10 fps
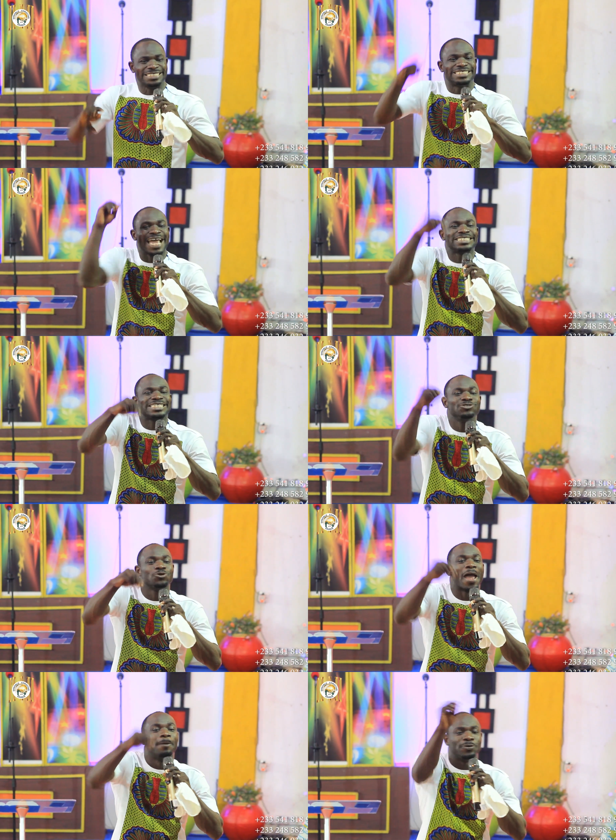is destined
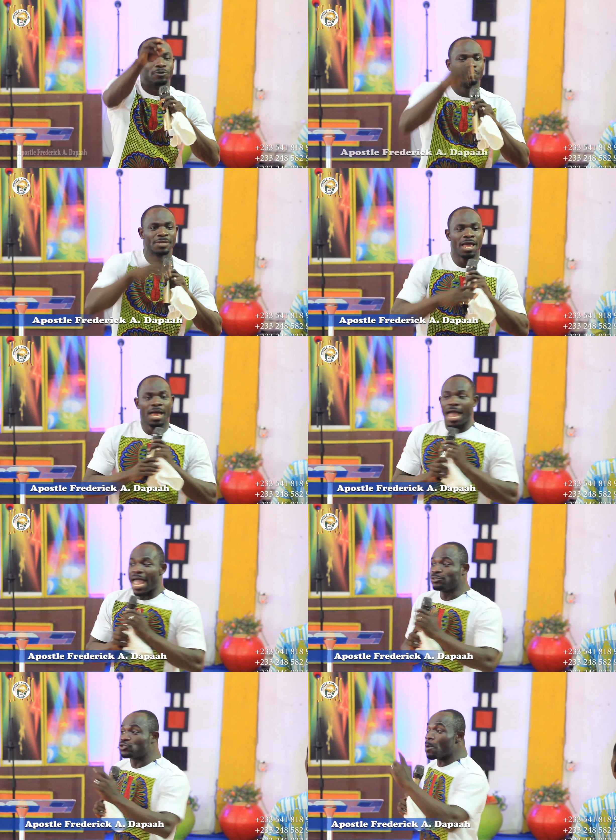to help you.
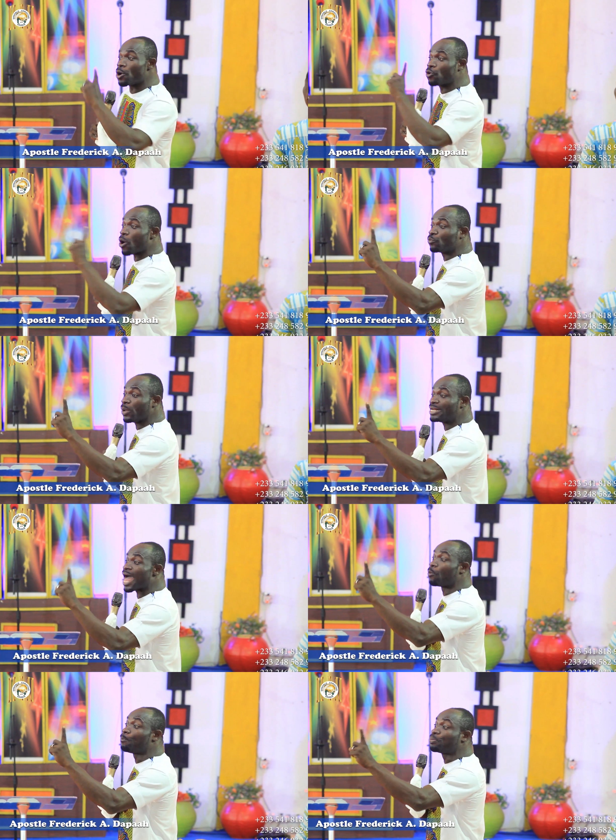And tomorrow, God willing,
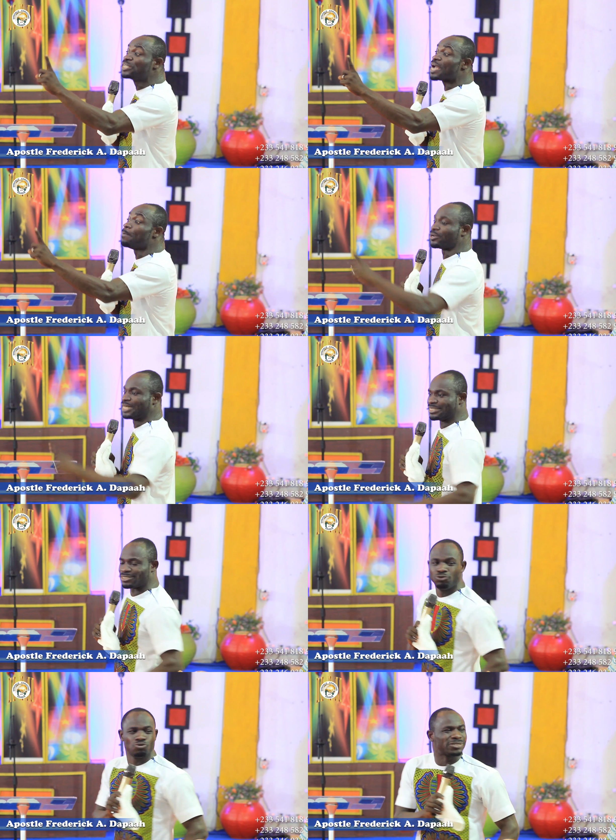I'll preach about
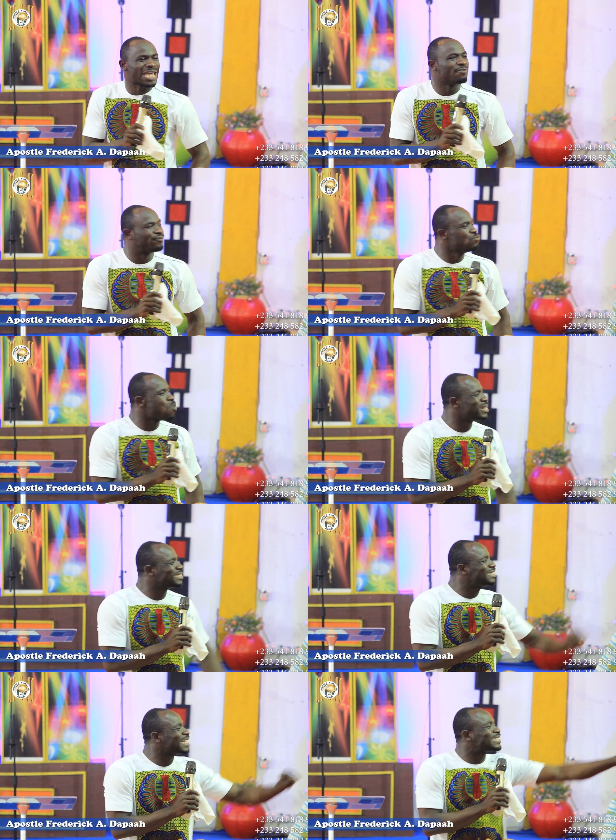this. Not everyone
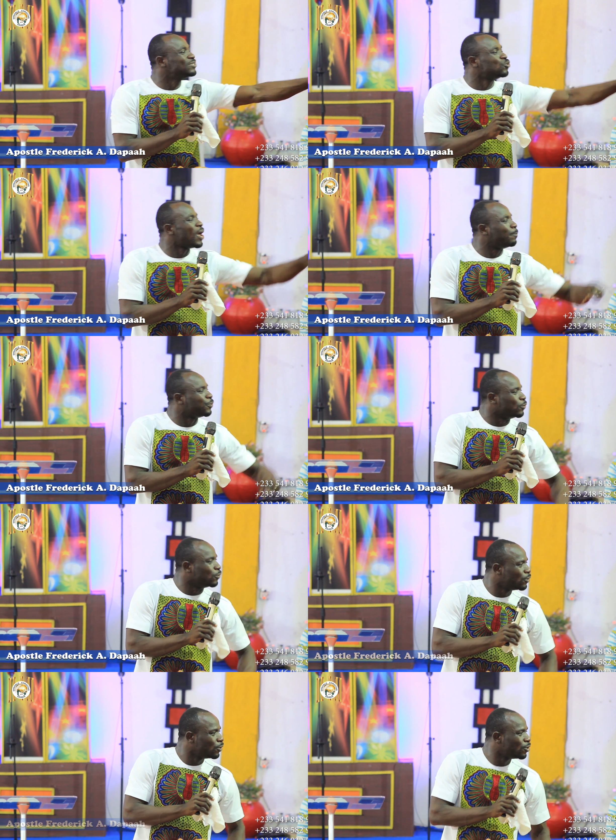is destined to help you.
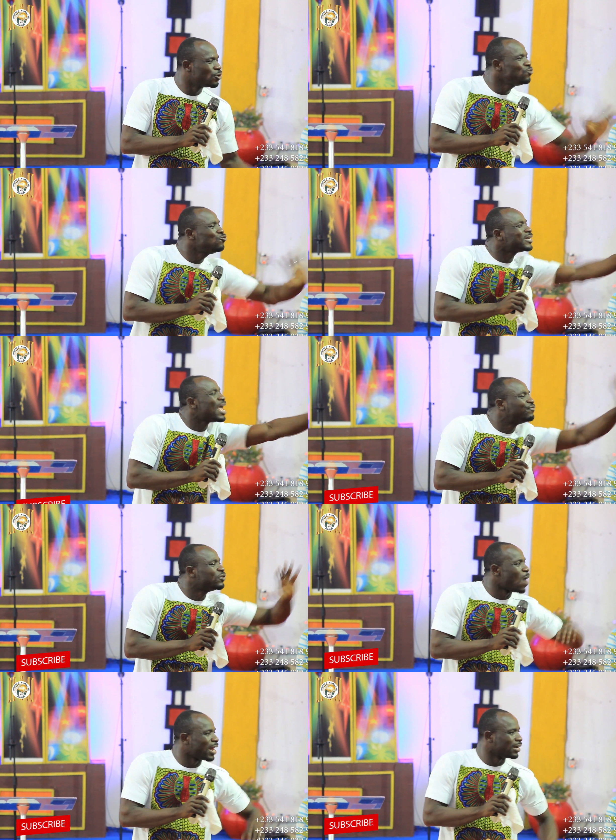Not
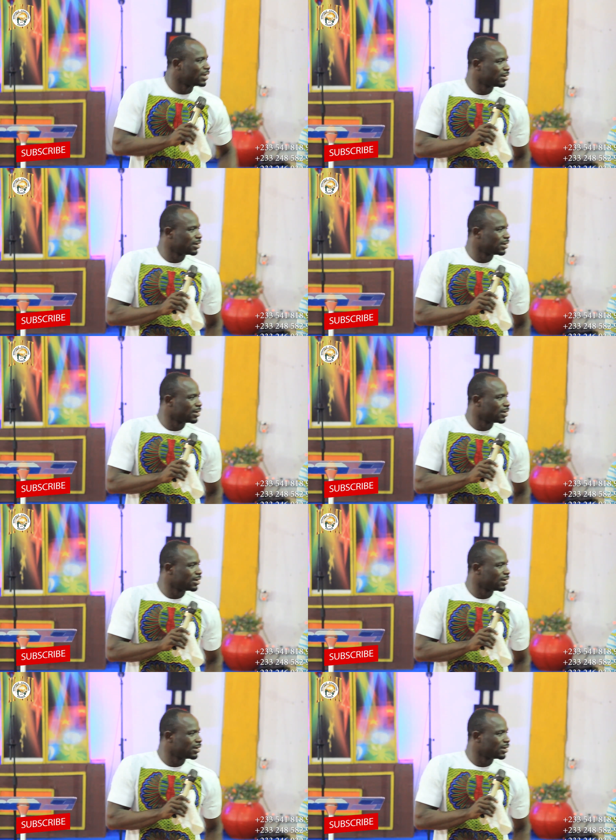everyone.